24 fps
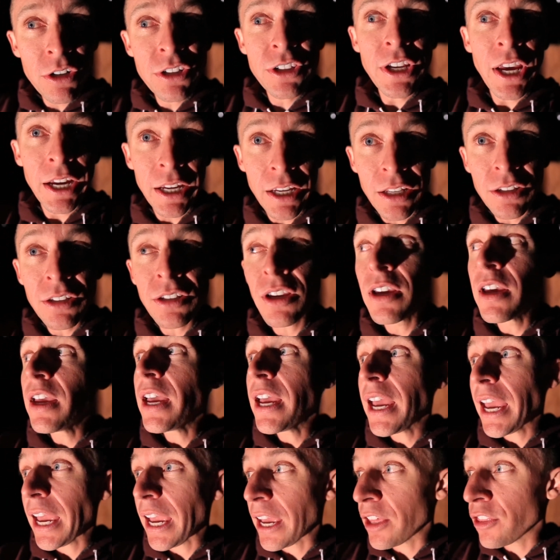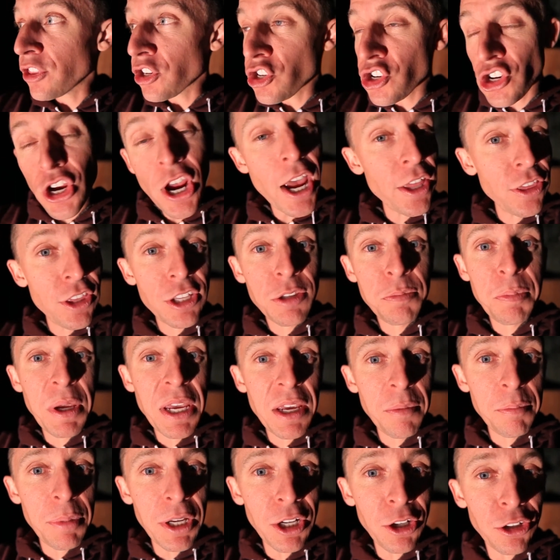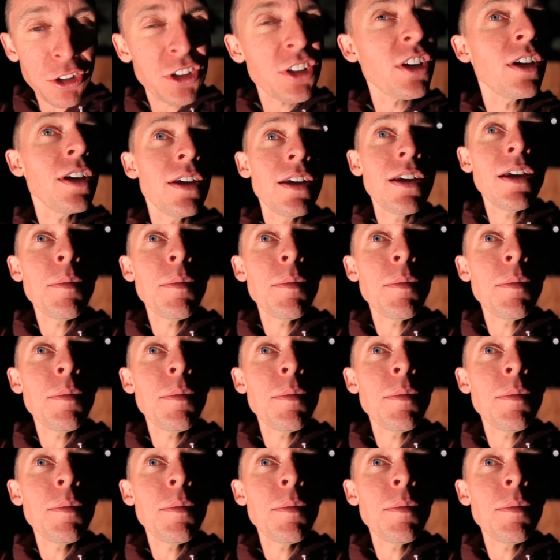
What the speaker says: second, and the shed that's being built,